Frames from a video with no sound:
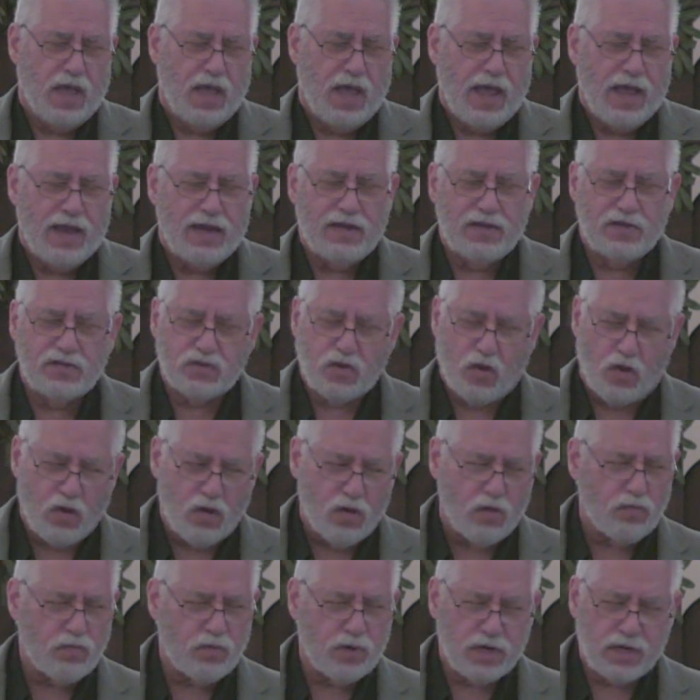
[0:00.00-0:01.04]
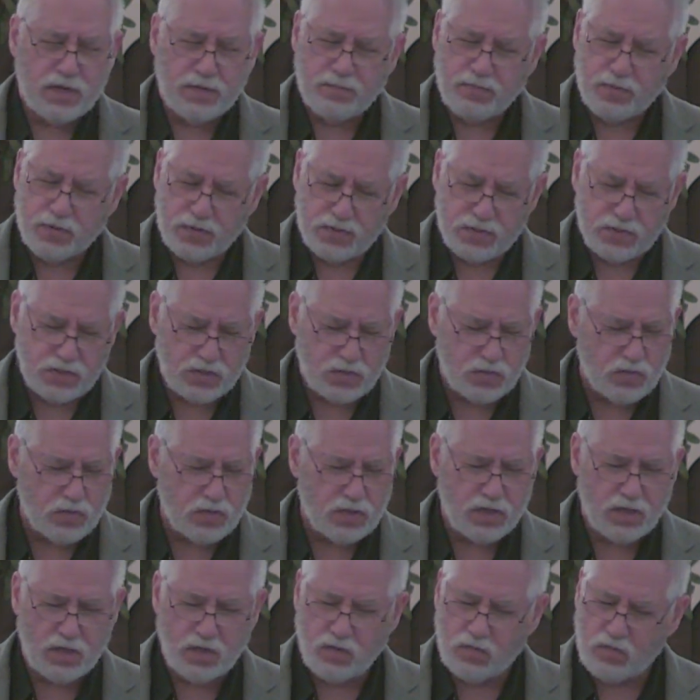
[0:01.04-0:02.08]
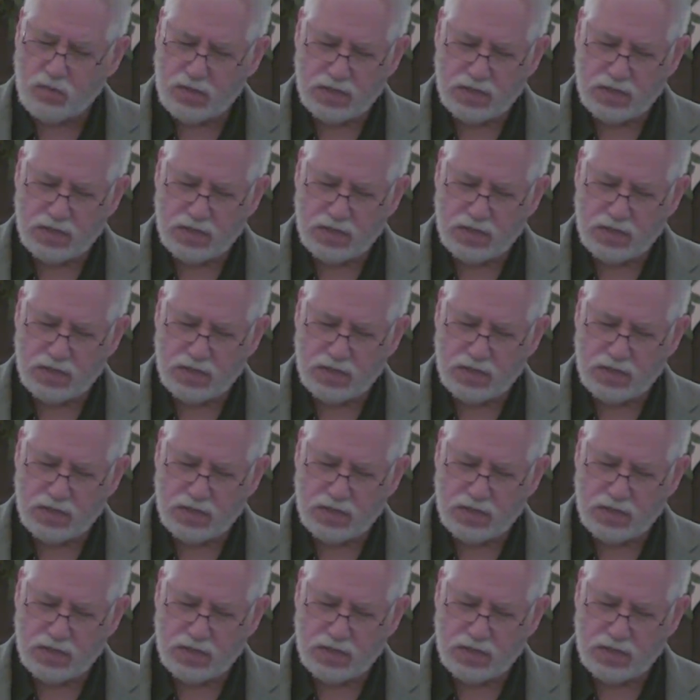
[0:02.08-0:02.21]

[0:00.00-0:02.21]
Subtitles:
And he's already pursuing you